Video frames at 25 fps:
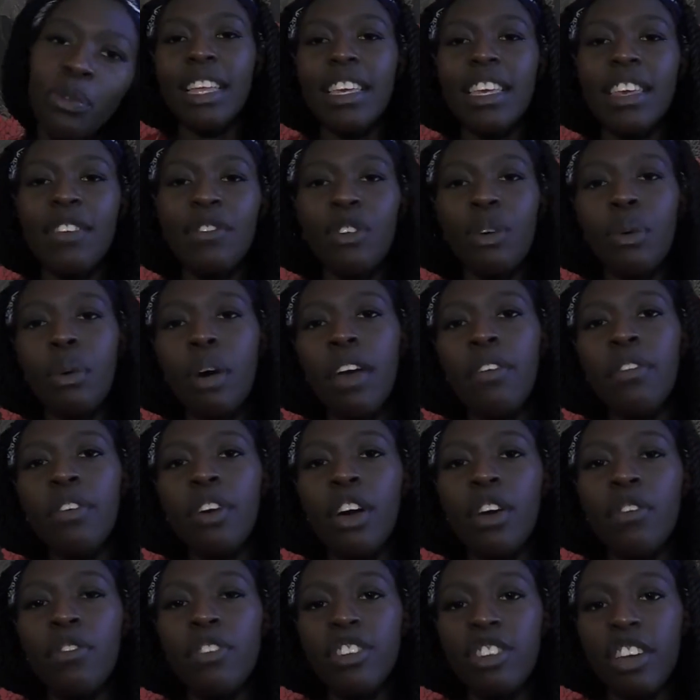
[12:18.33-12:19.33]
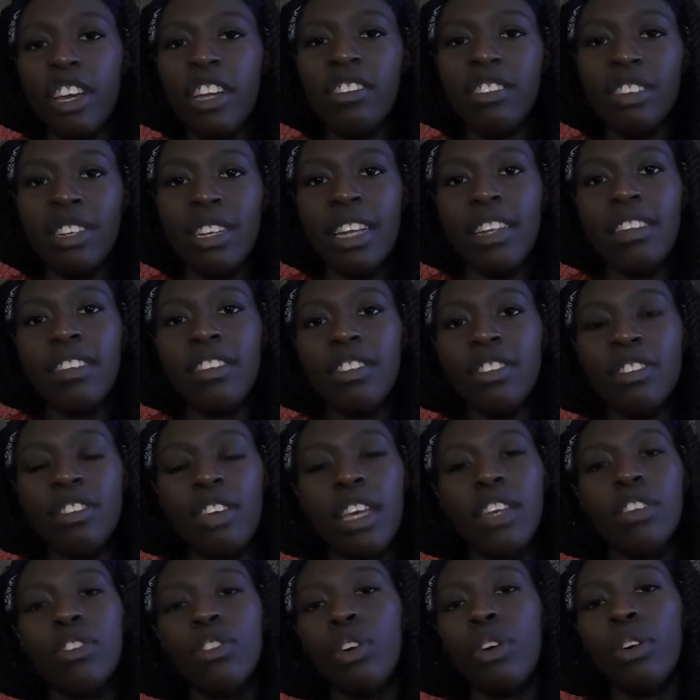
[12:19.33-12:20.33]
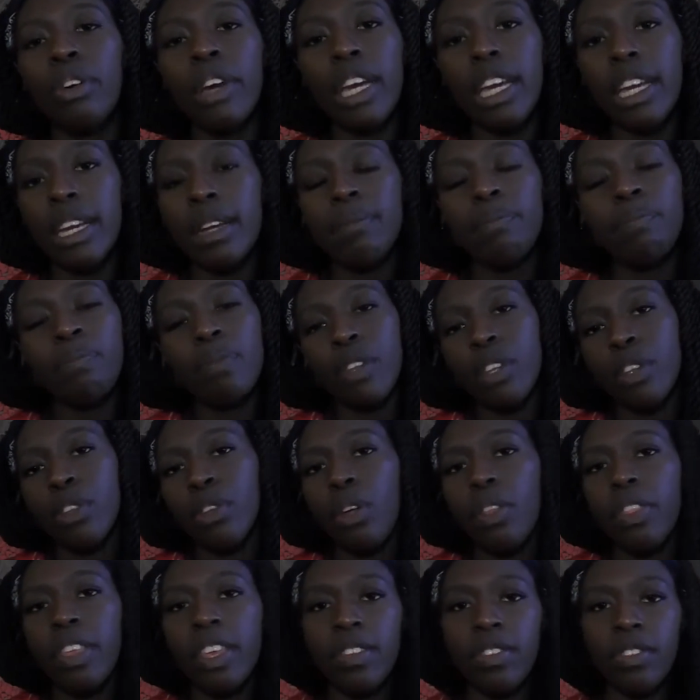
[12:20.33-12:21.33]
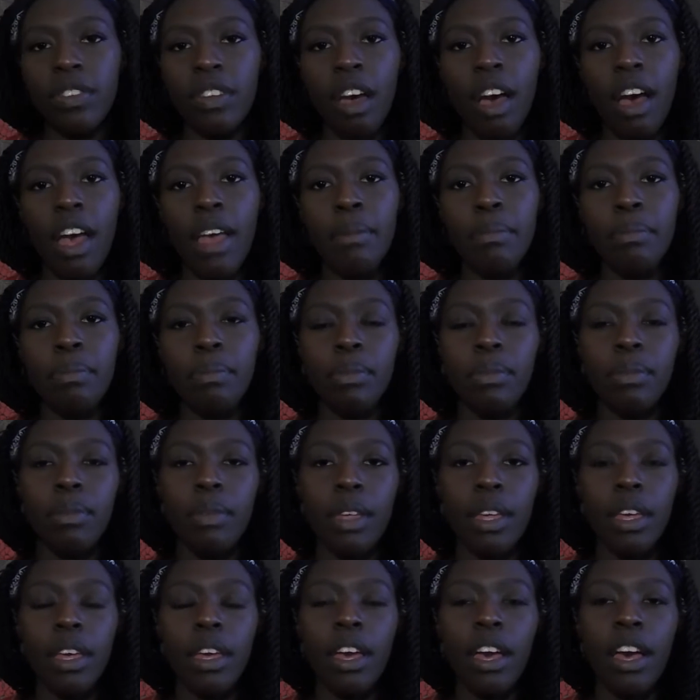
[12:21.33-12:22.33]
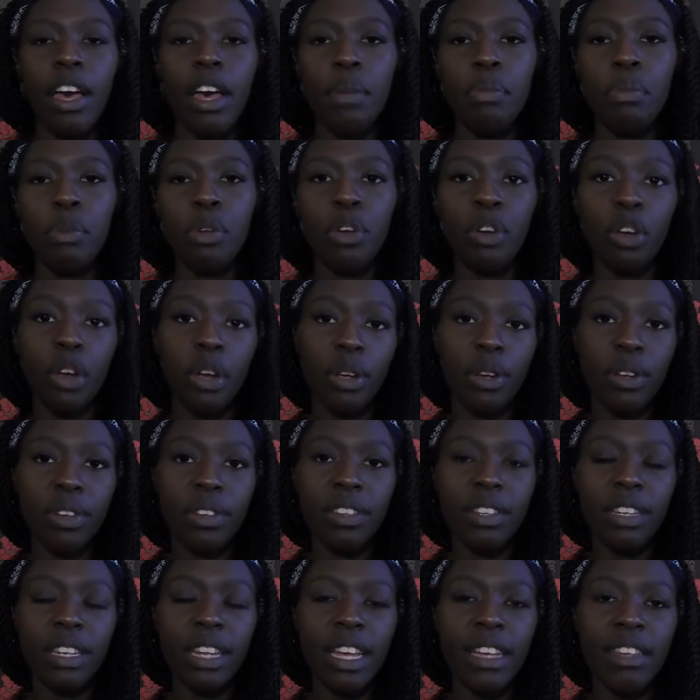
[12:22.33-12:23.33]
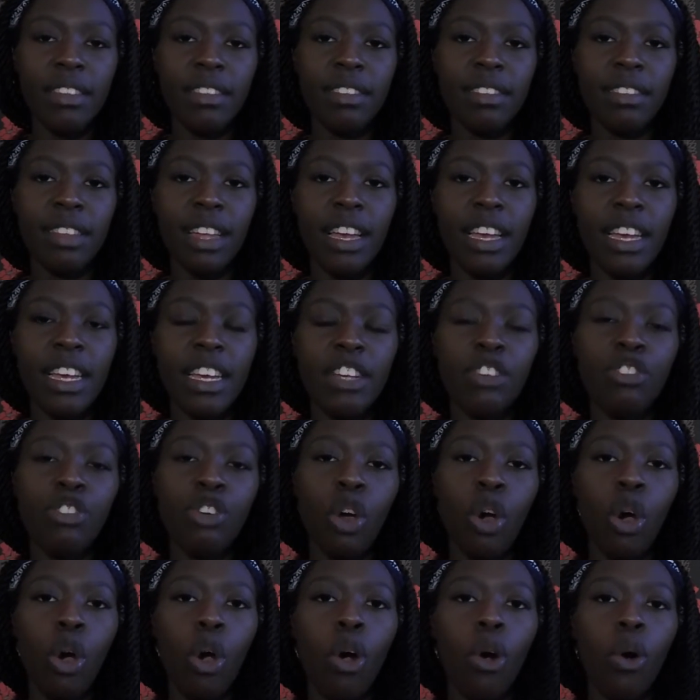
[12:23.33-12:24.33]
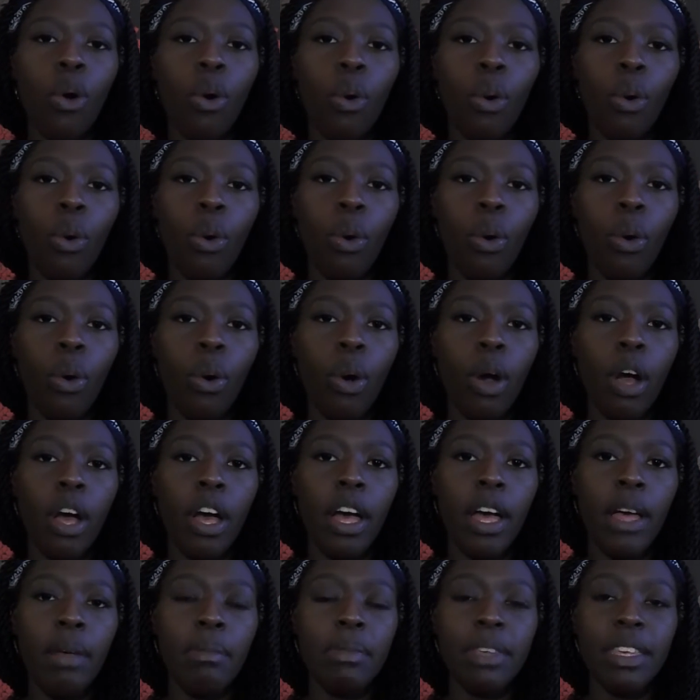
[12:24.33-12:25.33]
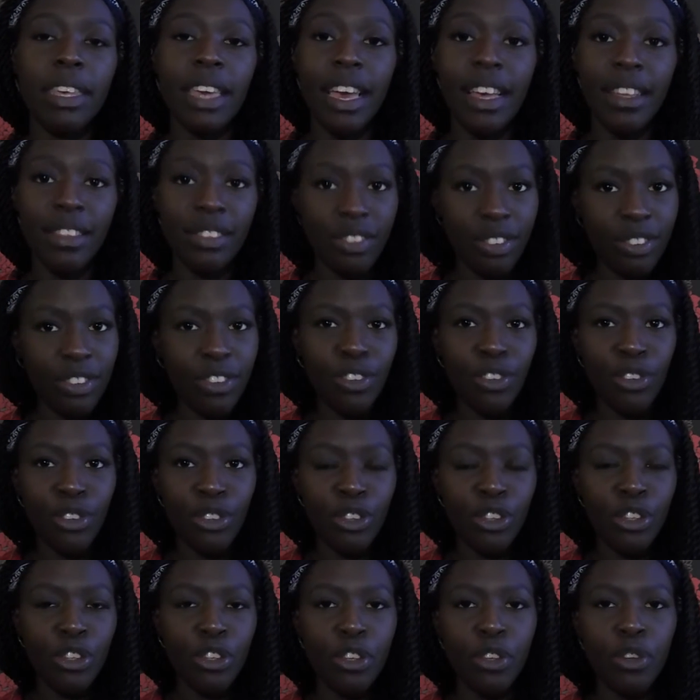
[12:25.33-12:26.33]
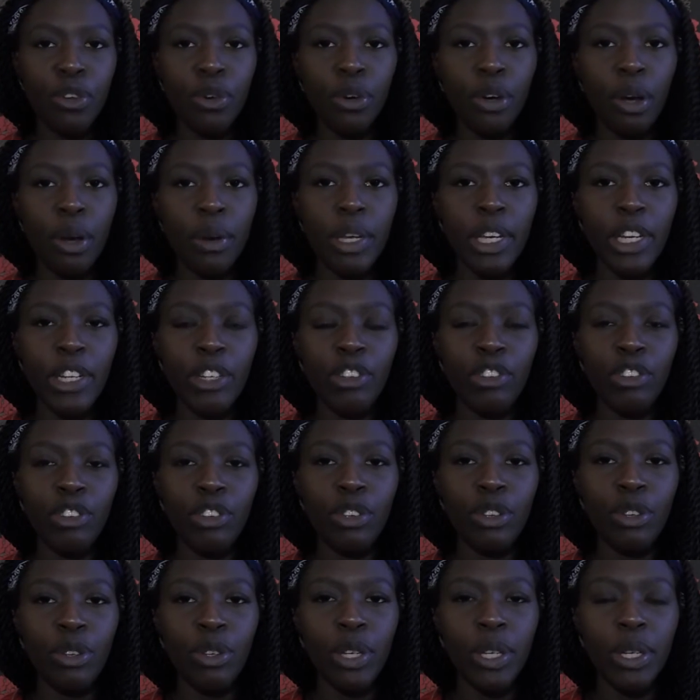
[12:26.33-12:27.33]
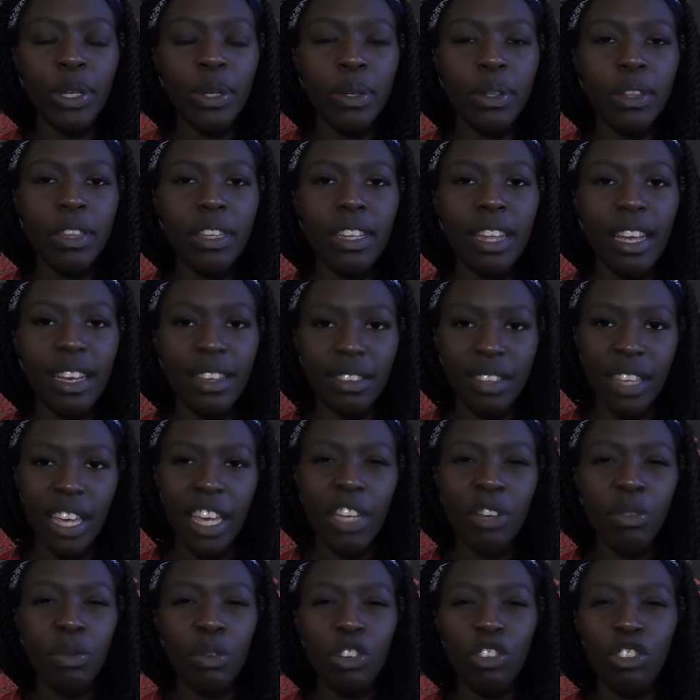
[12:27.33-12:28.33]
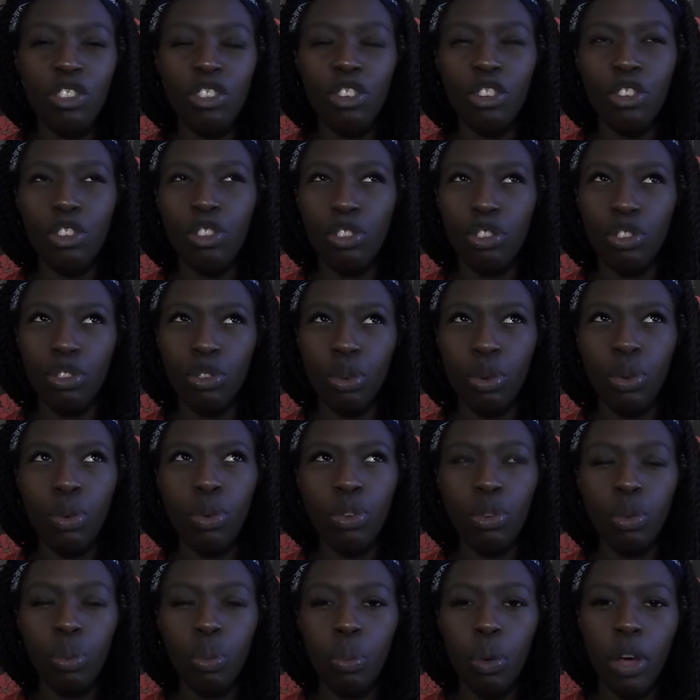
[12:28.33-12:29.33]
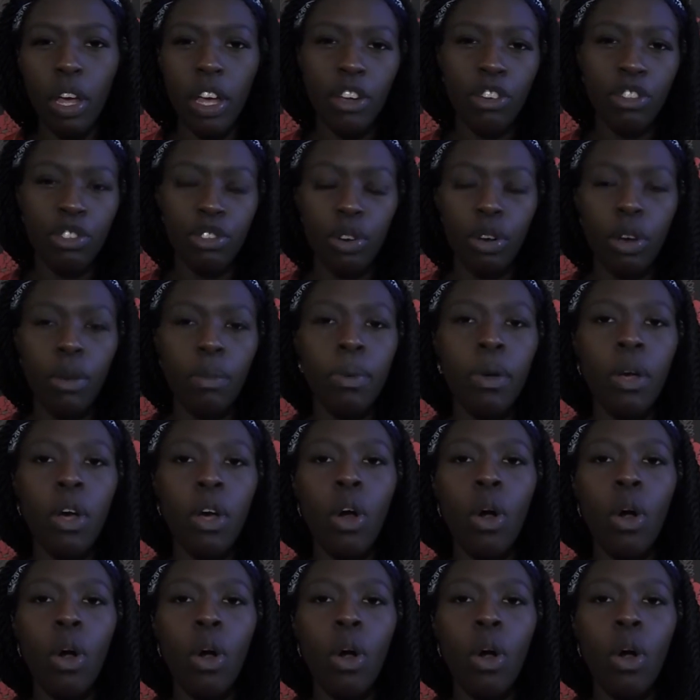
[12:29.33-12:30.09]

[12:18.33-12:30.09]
They give you either a rejection letter to say sorry, not this time, you're not going on to the next stage, or yes, you're going on to the next stage, which is a short workshop.